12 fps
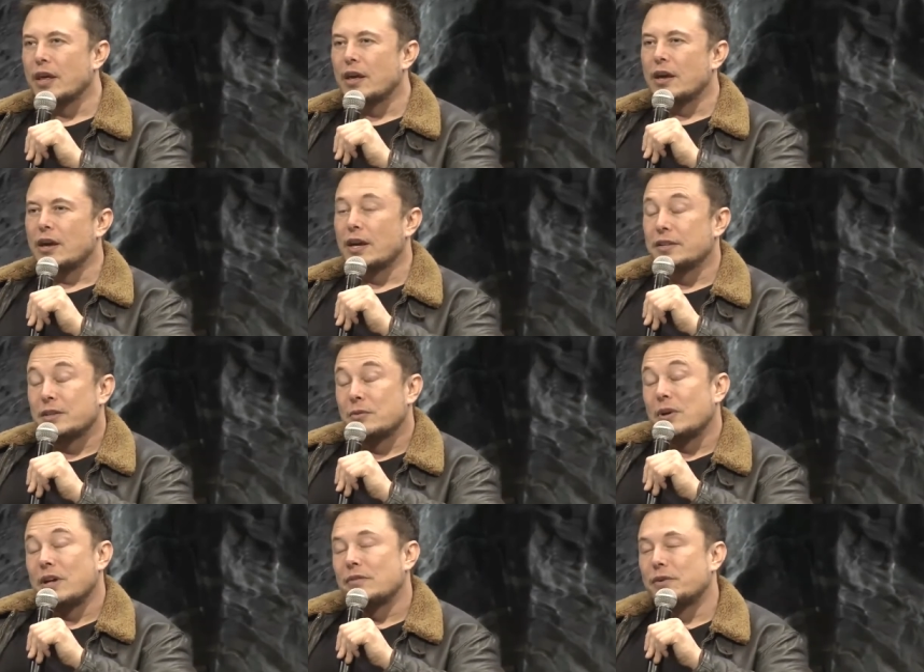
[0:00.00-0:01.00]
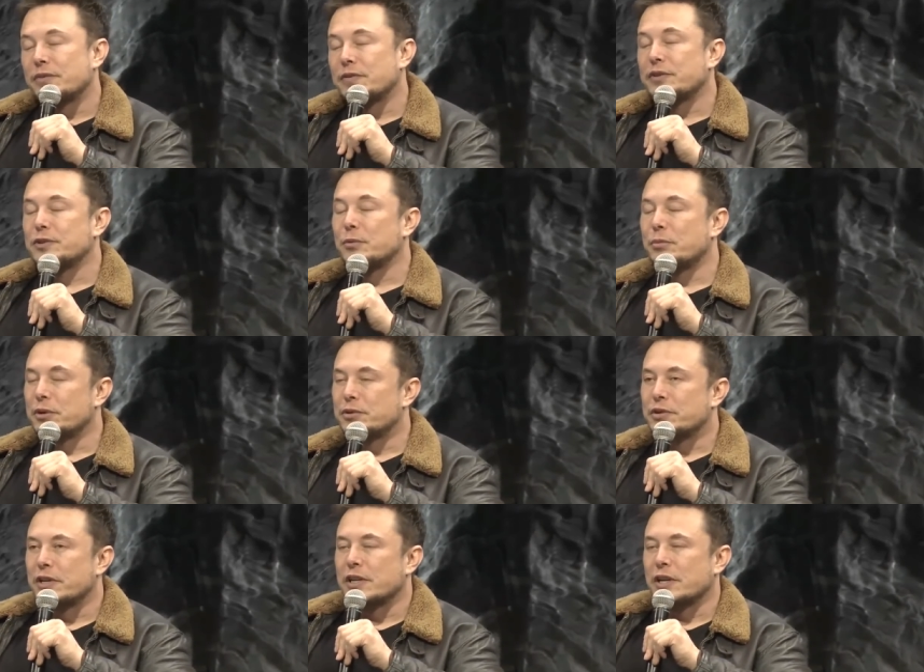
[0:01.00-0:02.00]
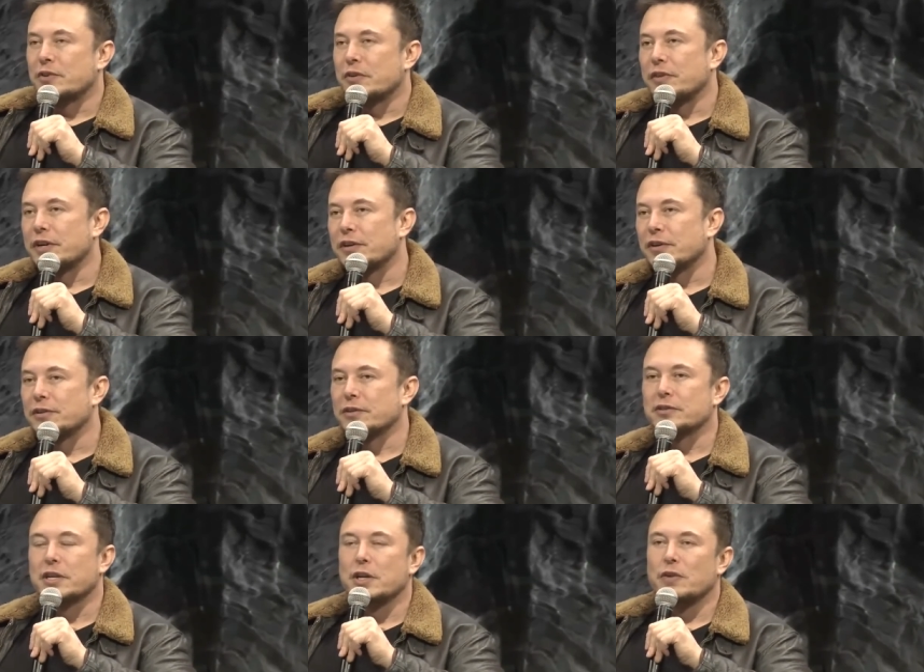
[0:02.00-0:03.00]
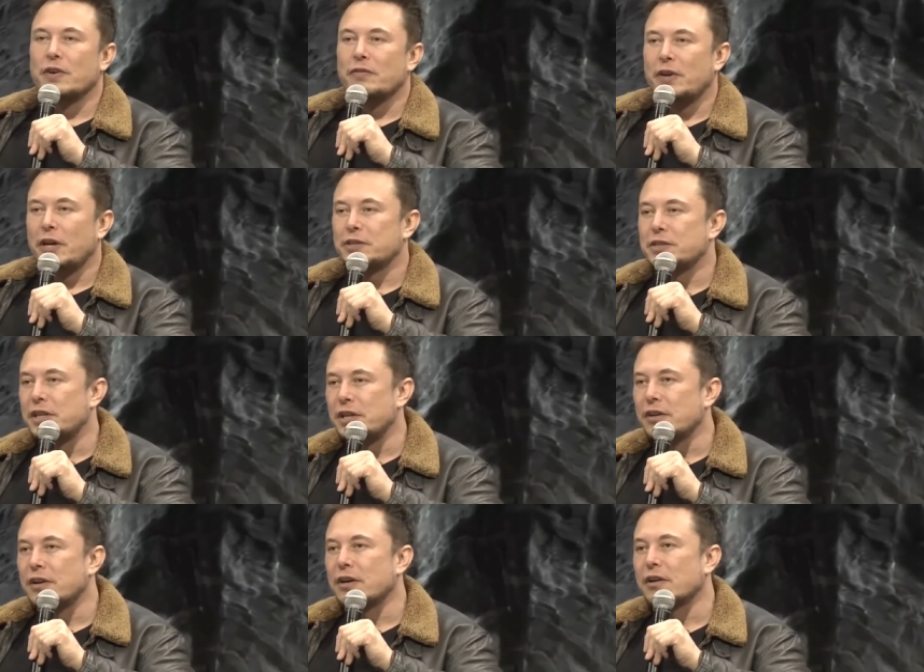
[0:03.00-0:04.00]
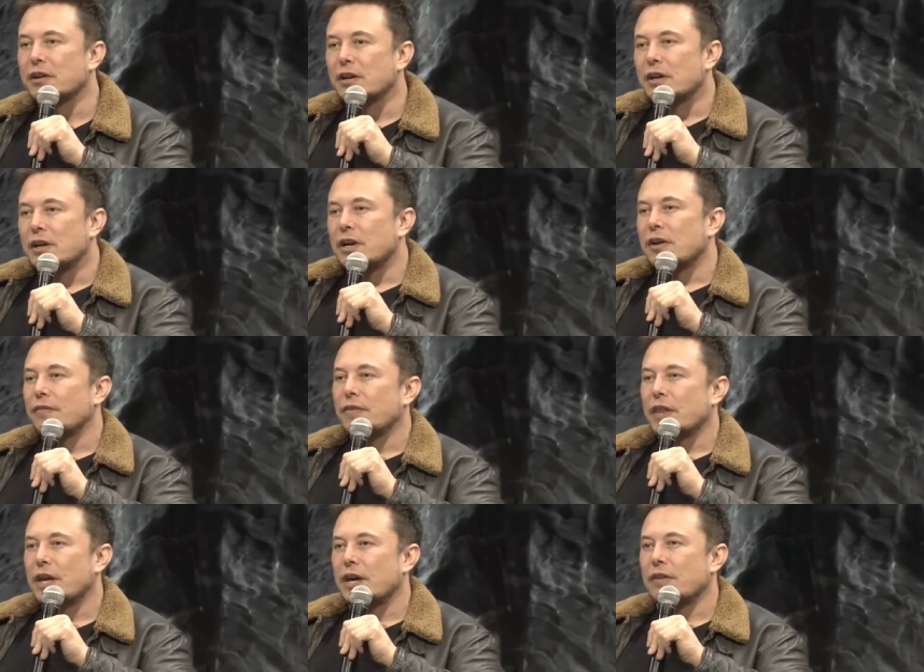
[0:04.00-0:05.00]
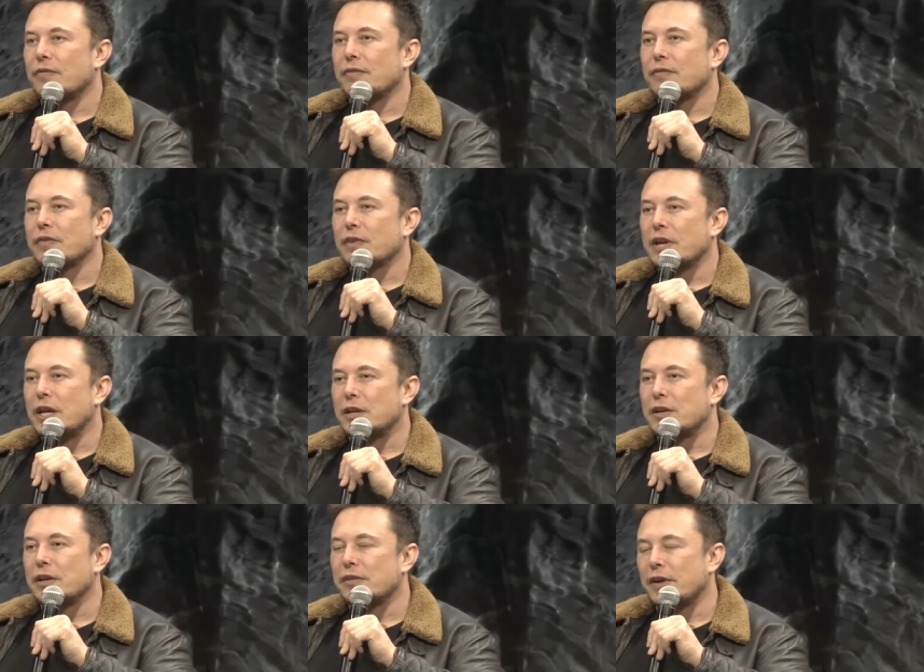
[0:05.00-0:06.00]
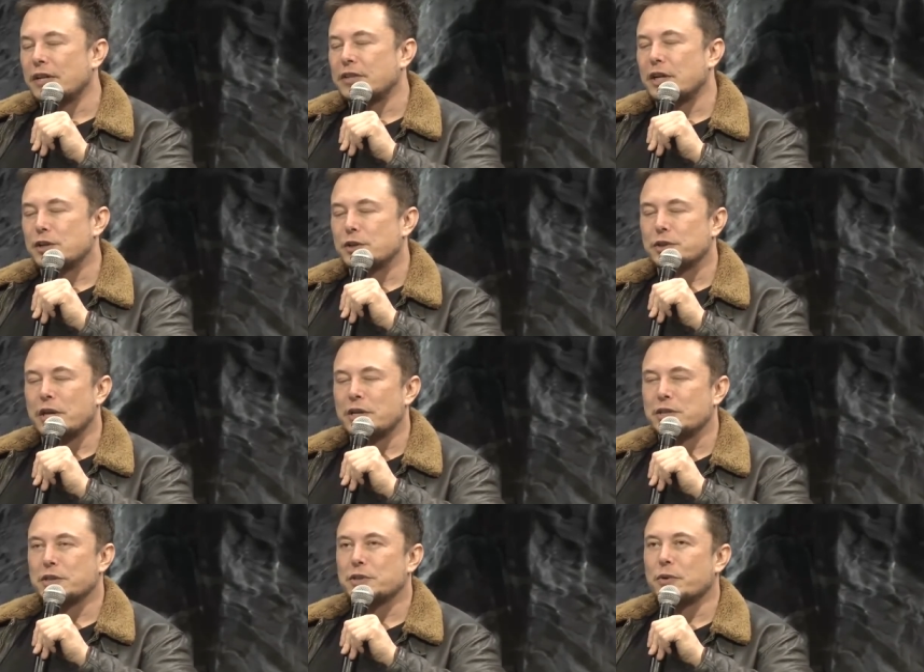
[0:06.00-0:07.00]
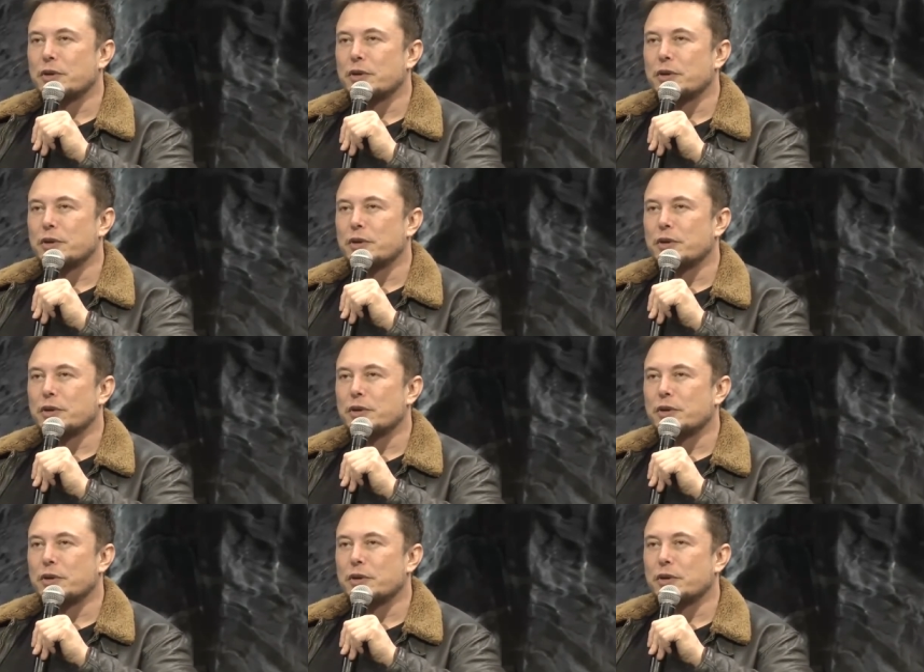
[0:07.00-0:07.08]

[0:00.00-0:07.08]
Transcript: And I said, well, I've always been super interested in electric vehicles. I was going to do my PhD on um, advanced energy, energy storage.